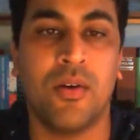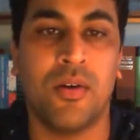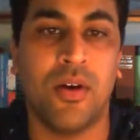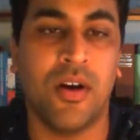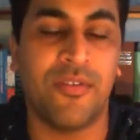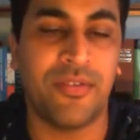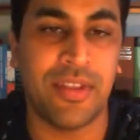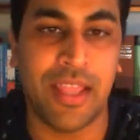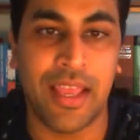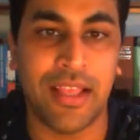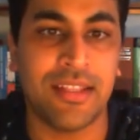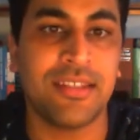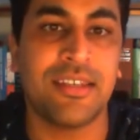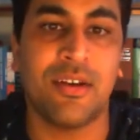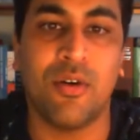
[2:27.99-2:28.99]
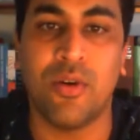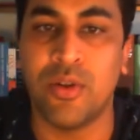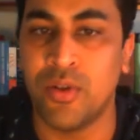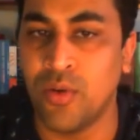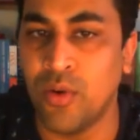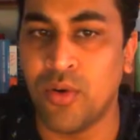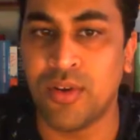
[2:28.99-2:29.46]
of NANDs or
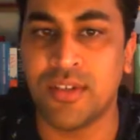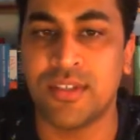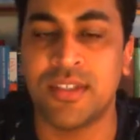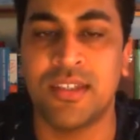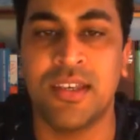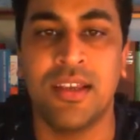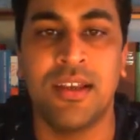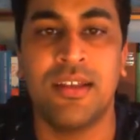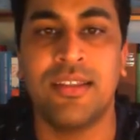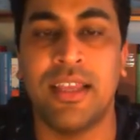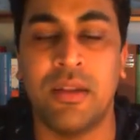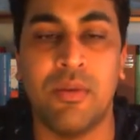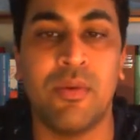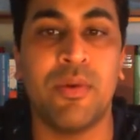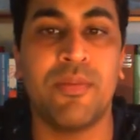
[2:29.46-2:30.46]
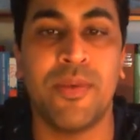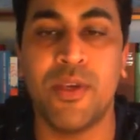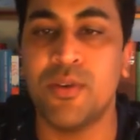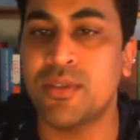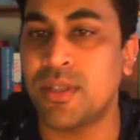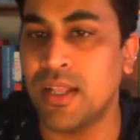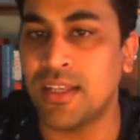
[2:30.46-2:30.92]
NORs, then we would
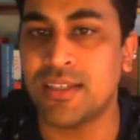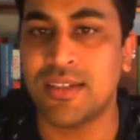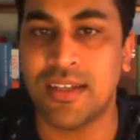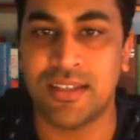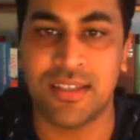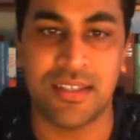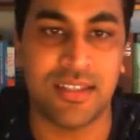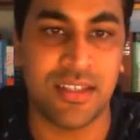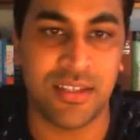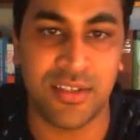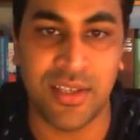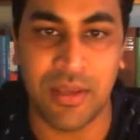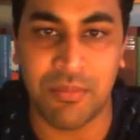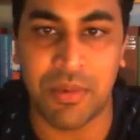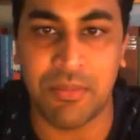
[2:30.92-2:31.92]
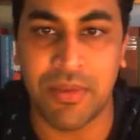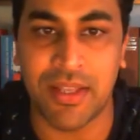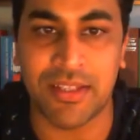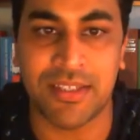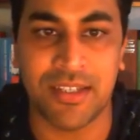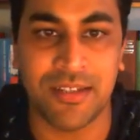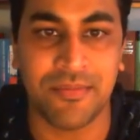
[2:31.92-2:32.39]
use less transistors to
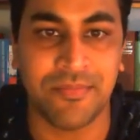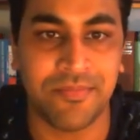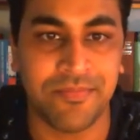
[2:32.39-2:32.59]
implement it.